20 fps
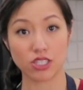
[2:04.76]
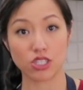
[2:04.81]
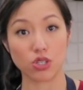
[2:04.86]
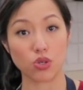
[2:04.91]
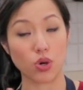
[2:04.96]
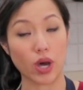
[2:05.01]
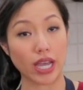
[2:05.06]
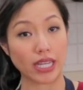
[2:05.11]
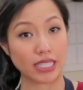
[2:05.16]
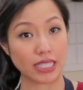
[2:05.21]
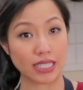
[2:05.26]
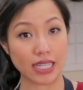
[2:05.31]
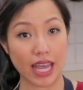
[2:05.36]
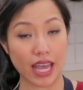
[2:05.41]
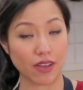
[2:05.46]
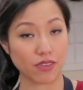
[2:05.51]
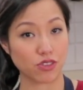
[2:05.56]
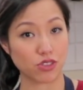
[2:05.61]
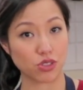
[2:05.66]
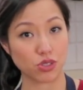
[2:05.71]
So I didn't
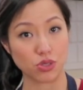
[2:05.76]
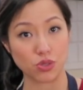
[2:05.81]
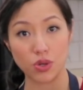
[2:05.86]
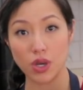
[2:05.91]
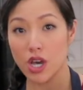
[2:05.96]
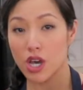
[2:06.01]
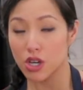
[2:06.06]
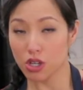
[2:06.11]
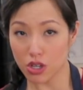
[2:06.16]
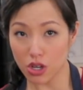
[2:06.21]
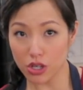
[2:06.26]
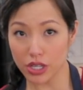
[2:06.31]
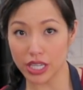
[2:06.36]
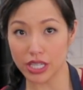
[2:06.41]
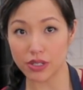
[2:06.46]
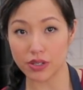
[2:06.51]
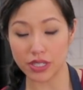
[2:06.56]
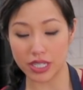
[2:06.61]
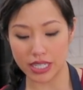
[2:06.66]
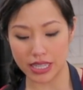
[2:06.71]
have to cook
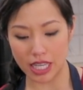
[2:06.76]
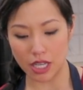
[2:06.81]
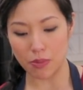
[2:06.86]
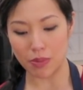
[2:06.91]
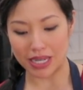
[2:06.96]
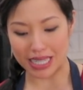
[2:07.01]
it or anything,